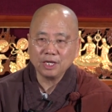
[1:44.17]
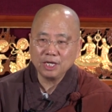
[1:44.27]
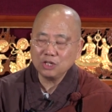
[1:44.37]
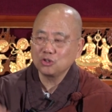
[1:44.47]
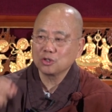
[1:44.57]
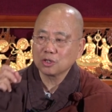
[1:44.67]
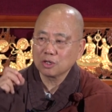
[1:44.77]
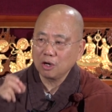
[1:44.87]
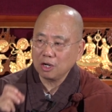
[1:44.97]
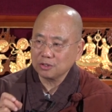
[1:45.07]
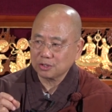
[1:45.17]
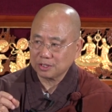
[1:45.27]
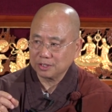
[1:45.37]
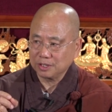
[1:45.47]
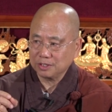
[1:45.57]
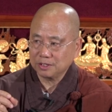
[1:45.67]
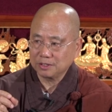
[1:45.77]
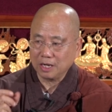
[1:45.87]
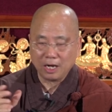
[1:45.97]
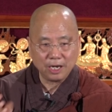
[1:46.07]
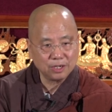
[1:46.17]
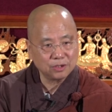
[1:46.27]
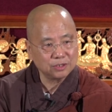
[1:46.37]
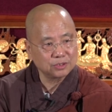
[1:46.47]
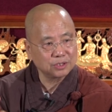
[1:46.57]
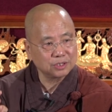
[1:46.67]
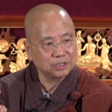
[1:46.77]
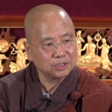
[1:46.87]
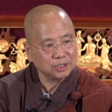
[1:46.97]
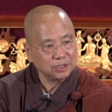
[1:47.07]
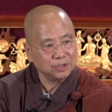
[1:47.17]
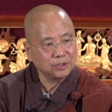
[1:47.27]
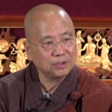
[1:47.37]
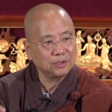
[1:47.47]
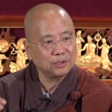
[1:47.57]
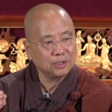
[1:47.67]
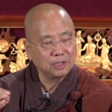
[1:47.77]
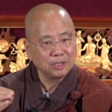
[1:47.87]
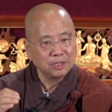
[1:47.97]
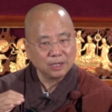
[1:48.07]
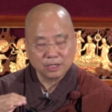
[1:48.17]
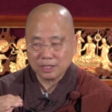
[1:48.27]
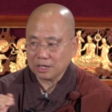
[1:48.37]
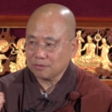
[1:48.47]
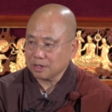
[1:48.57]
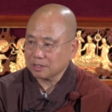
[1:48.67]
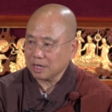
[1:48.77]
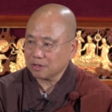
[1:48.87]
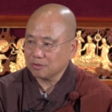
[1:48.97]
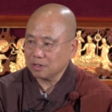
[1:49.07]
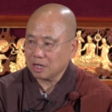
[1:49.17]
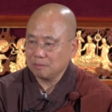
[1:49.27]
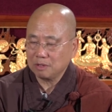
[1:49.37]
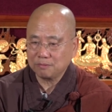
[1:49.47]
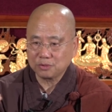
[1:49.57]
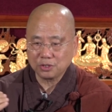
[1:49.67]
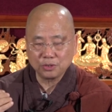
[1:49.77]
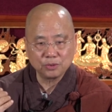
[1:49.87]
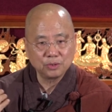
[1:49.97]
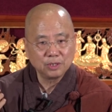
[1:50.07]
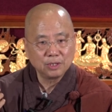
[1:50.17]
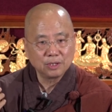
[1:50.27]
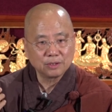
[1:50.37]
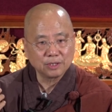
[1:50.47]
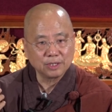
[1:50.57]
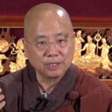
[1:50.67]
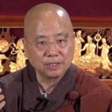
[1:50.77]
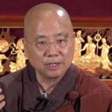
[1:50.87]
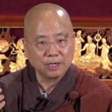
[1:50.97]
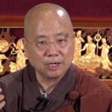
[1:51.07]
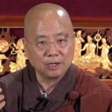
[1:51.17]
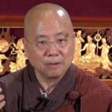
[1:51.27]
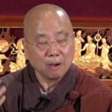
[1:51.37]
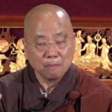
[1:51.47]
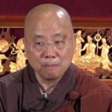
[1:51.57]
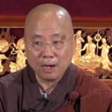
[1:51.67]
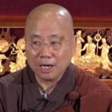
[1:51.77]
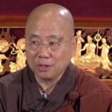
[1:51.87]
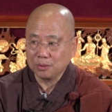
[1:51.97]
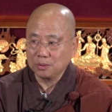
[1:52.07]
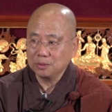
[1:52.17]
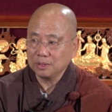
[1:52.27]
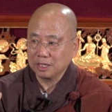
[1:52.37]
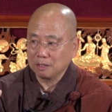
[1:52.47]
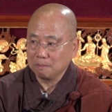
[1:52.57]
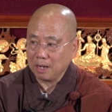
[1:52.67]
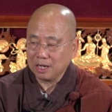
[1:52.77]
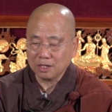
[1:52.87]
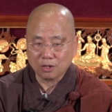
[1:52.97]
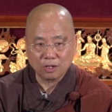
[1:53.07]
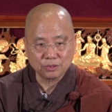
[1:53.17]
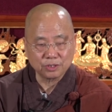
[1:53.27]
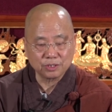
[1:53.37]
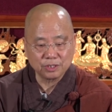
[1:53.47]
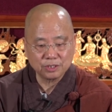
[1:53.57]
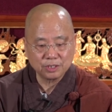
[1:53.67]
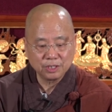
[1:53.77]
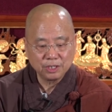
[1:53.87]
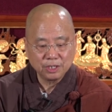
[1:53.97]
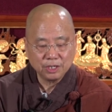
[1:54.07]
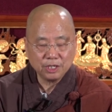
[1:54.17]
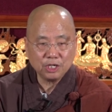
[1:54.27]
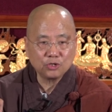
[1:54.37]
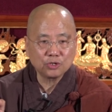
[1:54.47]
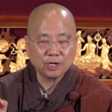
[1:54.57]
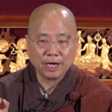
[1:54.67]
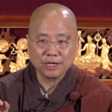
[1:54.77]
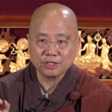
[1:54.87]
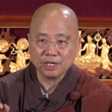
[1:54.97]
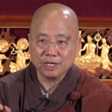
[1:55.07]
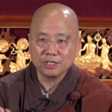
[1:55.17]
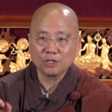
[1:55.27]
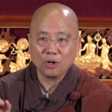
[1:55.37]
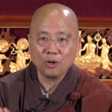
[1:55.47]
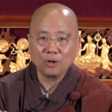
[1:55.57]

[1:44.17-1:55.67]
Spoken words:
each consciousness, the eye consciousness, ear, etc., etc., come up to the mano and the mana consciousness. Each has its